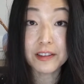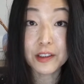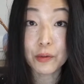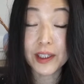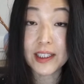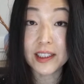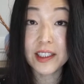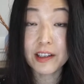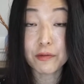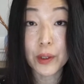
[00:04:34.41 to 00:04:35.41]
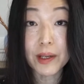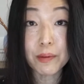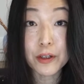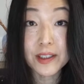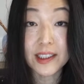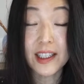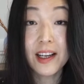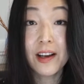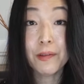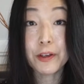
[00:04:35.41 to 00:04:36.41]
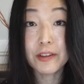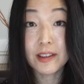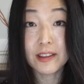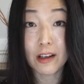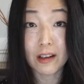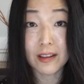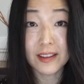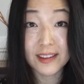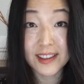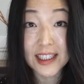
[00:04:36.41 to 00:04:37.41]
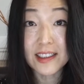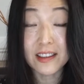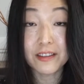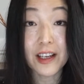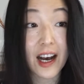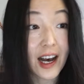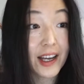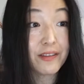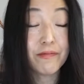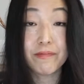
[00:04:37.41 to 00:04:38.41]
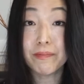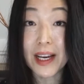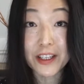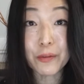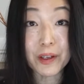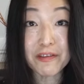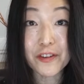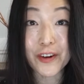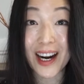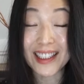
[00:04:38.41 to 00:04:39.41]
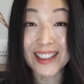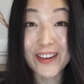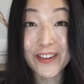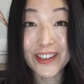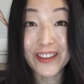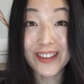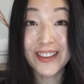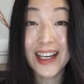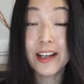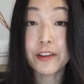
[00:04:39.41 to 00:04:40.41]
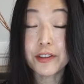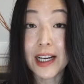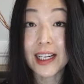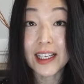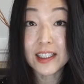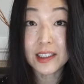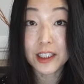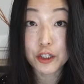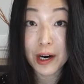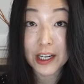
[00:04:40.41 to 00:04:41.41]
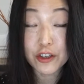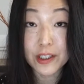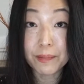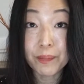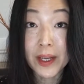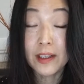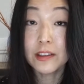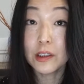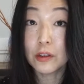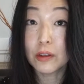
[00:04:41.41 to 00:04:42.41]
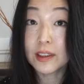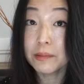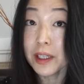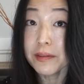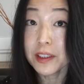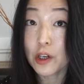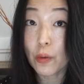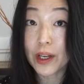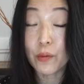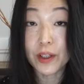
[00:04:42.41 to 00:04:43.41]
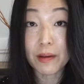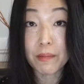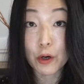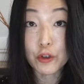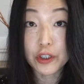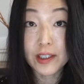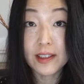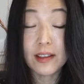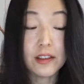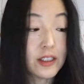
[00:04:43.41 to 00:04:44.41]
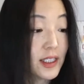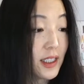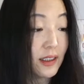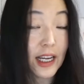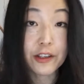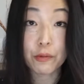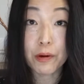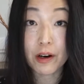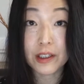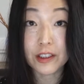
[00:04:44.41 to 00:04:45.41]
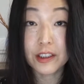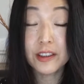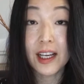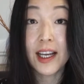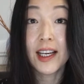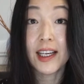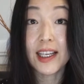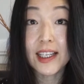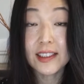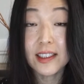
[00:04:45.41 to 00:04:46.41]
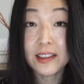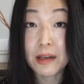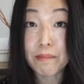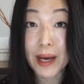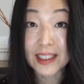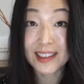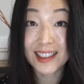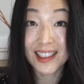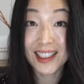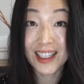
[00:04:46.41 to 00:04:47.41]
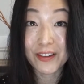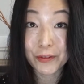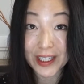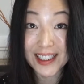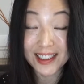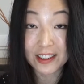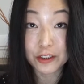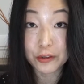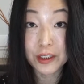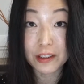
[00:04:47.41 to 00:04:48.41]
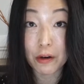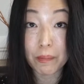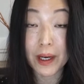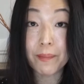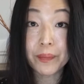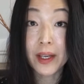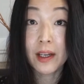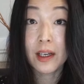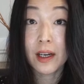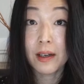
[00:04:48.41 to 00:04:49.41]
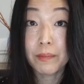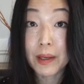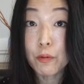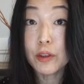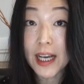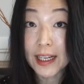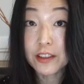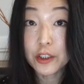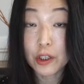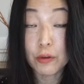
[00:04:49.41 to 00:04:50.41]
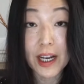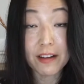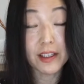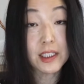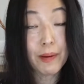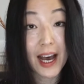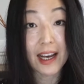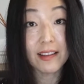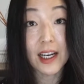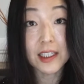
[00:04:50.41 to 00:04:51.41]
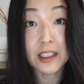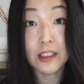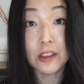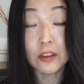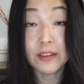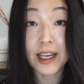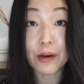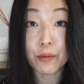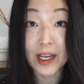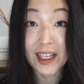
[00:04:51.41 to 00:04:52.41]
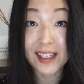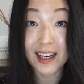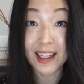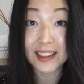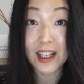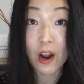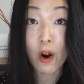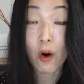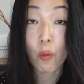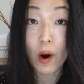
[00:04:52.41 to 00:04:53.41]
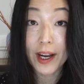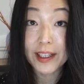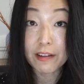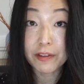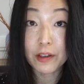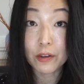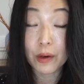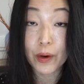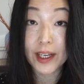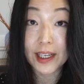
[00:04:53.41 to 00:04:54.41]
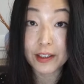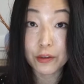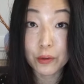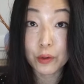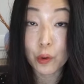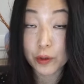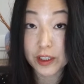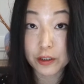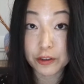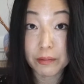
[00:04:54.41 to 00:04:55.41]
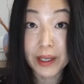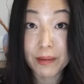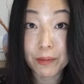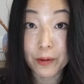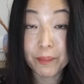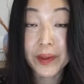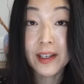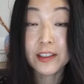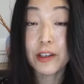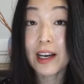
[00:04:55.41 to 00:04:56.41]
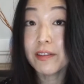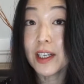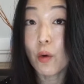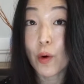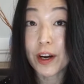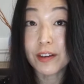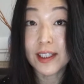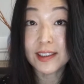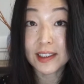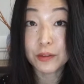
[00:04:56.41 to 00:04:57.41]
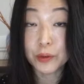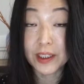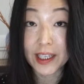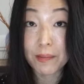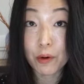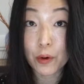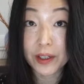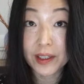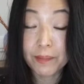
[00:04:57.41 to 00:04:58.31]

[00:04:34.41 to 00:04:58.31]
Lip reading: So when they see the avoidant person, there is this sense of, I've met you before, I know you, there's that instant attraction. So sometimes going with emotions to select your partners isn't the best reason to do so, but people tend to go down this path until they recognize why they feel the way they do towards certain people. So having awareness is really important.